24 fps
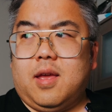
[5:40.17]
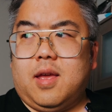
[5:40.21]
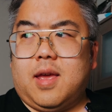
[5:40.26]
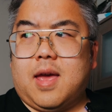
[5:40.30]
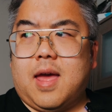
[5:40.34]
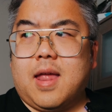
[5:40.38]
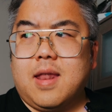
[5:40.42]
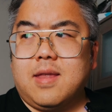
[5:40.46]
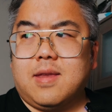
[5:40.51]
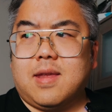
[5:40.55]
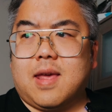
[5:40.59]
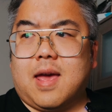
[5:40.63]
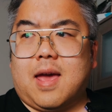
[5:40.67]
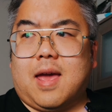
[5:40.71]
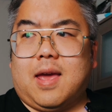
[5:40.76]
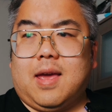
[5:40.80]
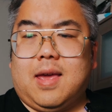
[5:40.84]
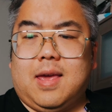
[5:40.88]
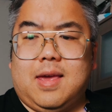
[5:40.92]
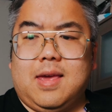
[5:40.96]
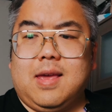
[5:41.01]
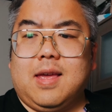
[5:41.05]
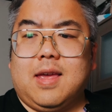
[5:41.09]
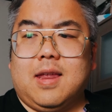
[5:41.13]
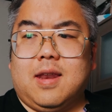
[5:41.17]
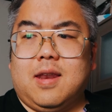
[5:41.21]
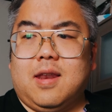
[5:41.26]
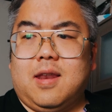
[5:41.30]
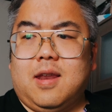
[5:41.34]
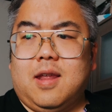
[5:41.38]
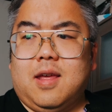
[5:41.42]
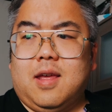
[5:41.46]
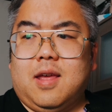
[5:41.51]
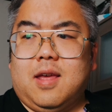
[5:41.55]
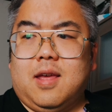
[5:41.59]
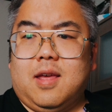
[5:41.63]
Entei, he
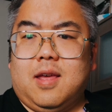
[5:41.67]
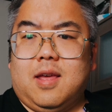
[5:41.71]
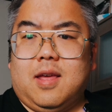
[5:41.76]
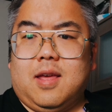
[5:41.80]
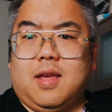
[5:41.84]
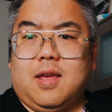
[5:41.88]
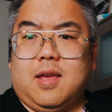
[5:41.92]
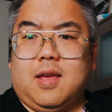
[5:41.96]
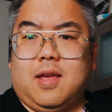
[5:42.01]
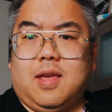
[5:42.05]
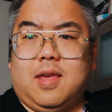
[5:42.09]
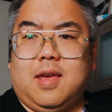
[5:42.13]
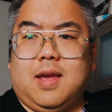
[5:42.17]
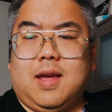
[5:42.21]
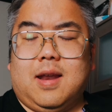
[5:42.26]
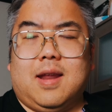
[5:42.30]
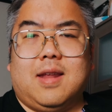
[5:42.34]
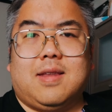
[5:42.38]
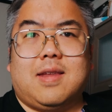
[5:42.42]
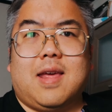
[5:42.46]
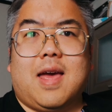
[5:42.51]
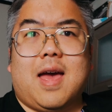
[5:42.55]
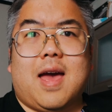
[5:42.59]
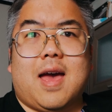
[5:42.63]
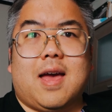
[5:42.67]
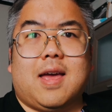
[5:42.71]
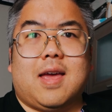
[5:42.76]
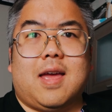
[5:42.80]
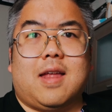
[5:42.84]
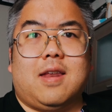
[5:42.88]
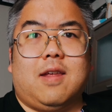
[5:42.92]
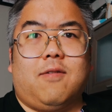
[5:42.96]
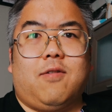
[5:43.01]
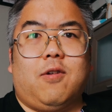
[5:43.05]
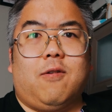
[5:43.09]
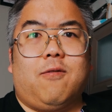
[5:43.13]
can attack,
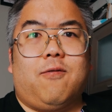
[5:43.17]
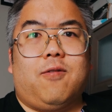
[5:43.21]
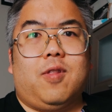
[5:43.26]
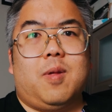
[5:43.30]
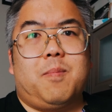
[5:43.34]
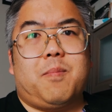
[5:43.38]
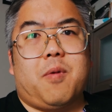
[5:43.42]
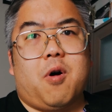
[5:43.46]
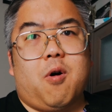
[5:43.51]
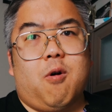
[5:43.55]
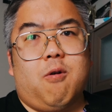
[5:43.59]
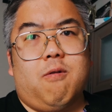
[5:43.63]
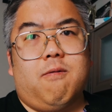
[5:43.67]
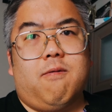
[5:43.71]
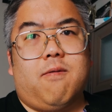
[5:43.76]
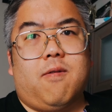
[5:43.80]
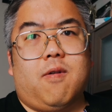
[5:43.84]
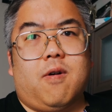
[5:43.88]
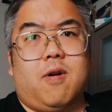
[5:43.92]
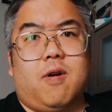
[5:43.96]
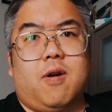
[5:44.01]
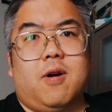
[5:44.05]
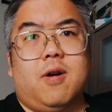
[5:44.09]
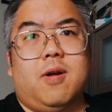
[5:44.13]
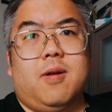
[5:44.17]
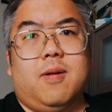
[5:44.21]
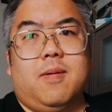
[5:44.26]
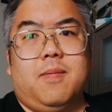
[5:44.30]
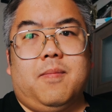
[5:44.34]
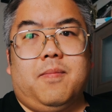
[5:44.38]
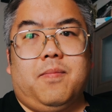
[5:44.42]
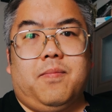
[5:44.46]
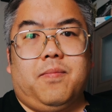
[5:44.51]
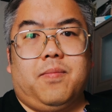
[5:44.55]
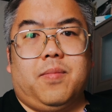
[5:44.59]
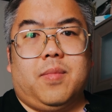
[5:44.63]
and if you flip over
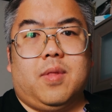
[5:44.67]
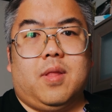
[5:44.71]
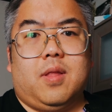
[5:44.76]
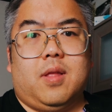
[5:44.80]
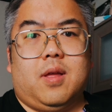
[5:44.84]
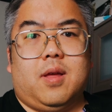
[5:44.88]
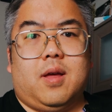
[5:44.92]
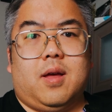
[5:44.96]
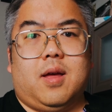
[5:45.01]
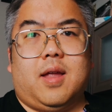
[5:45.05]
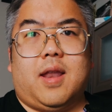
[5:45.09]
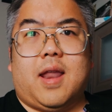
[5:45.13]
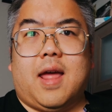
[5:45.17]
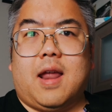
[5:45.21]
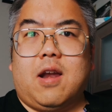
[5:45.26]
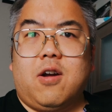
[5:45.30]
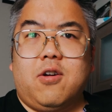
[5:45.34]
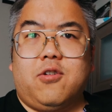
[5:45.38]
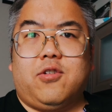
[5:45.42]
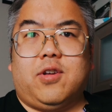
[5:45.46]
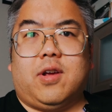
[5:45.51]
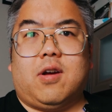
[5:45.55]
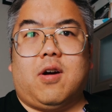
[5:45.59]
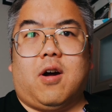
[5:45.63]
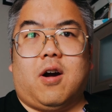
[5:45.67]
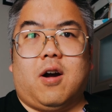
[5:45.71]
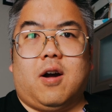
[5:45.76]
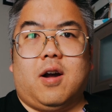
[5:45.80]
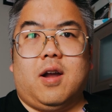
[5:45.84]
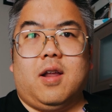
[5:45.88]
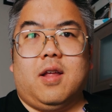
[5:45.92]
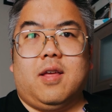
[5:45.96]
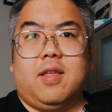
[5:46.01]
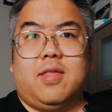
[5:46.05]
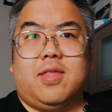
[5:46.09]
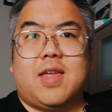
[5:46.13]
an energy
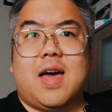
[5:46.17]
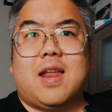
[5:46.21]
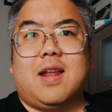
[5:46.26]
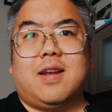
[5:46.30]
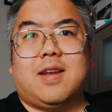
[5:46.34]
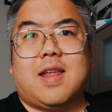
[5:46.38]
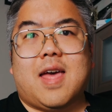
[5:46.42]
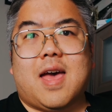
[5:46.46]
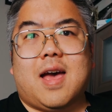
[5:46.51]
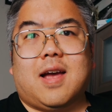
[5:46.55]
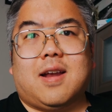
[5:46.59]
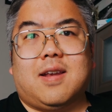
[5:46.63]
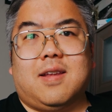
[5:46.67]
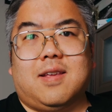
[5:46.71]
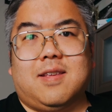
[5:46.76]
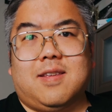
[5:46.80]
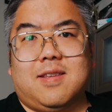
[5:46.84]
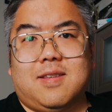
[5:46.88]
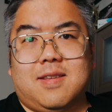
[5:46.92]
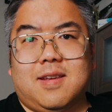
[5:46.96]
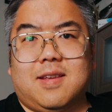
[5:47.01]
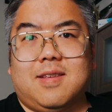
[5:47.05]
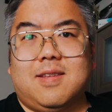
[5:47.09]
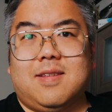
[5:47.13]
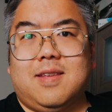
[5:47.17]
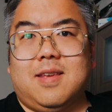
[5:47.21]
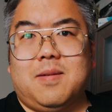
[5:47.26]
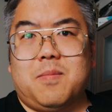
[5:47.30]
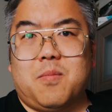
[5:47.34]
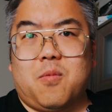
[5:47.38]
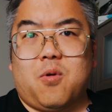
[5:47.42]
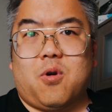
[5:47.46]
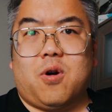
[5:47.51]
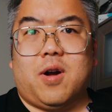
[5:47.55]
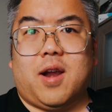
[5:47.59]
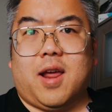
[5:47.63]
card, that attack does 60
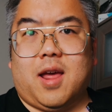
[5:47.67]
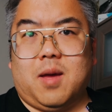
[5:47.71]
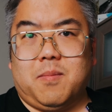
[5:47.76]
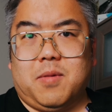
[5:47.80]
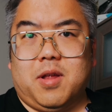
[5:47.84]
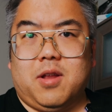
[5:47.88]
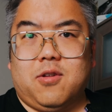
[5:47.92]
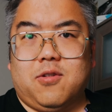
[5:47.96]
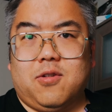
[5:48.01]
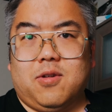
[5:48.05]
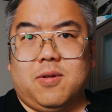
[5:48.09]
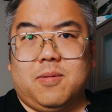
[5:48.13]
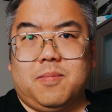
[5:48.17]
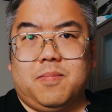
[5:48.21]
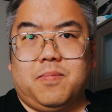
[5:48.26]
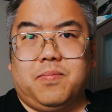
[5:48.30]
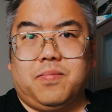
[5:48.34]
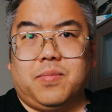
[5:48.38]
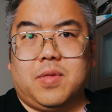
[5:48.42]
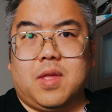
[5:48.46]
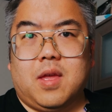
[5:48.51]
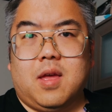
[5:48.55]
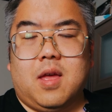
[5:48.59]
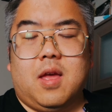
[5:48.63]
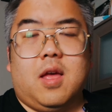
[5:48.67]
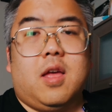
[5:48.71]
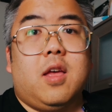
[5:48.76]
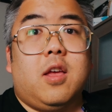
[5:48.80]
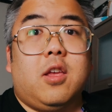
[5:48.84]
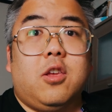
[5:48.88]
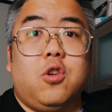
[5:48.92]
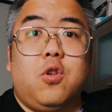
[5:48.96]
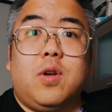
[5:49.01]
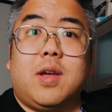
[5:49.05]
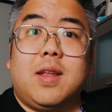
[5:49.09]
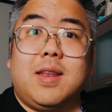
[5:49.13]
more damage.
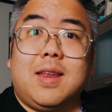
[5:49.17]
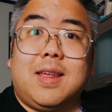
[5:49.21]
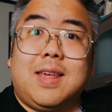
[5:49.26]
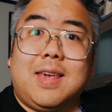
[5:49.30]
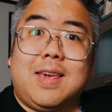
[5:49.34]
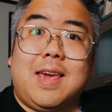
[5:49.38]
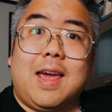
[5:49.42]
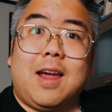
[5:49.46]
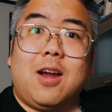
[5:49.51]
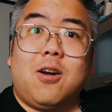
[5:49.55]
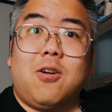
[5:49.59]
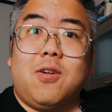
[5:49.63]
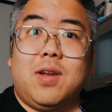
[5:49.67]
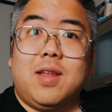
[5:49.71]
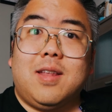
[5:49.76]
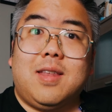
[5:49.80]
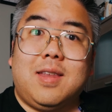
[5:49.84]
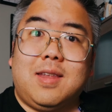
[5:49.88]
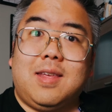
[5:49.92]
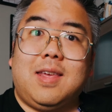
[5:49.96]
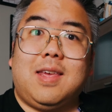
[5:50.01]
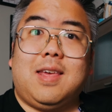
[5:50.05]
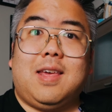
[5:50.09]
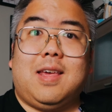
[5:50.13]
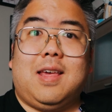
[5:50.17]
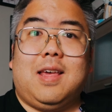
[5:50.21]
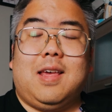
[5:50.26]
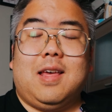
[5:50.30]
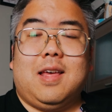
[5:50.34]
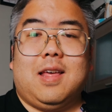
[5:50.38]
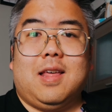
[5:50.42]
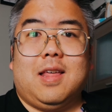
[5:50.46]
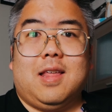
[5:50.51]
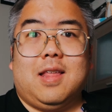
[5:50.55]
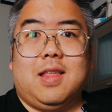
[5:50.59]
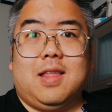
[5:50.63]
You can guarantee
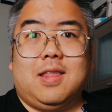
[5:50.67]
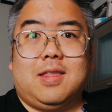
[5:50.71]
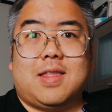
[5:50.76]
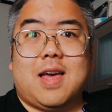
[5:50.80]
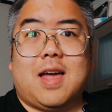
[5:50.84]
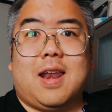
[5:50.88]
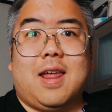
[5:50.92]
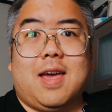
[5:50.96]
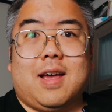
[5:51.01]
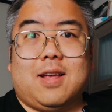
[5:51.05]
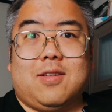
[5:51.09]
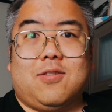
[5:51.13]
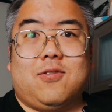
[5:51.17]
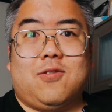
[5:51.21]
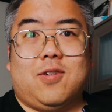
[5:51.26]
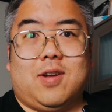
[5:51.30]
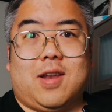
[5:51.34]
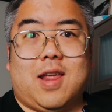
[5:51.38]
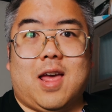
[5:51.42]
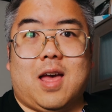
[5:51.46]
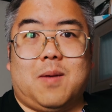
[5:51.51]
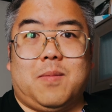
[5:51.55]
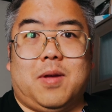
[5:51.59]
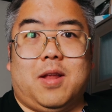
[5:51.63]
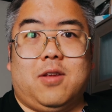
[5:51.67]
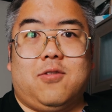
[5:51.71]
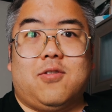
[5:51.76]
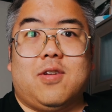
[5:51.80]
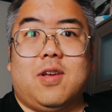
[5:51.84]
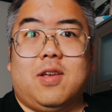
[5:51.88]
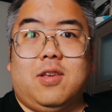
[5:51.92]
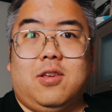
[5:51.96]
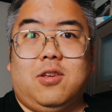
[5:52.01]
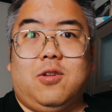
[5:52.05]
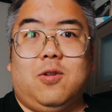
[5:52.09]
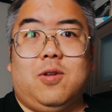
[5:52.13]
that extra damage
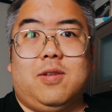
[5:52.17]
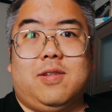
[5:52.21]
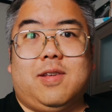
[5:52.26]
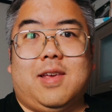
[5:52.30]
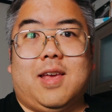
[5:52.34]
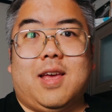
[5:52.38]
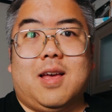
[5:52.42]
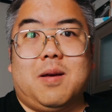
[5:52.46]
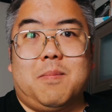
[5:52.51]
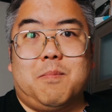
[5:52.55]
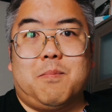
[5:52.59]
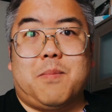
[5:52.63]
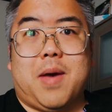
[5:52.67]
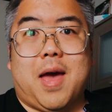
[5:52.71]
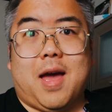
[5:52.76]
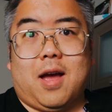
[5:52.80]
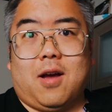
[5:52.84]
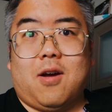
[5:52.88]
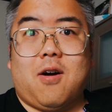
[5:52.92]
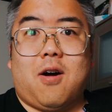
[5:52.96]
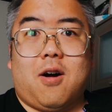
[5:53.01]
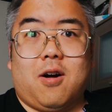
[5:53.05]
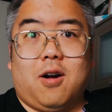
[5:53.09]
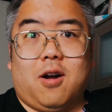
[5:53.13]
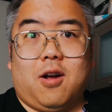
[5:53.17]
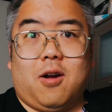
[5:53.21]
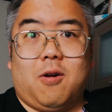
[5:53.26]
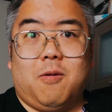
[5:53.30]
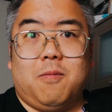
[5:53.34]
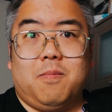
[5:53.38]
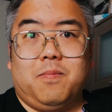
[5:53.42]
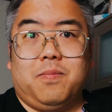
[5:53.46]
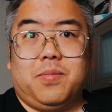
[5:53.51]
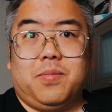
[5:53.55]
using Magcargo.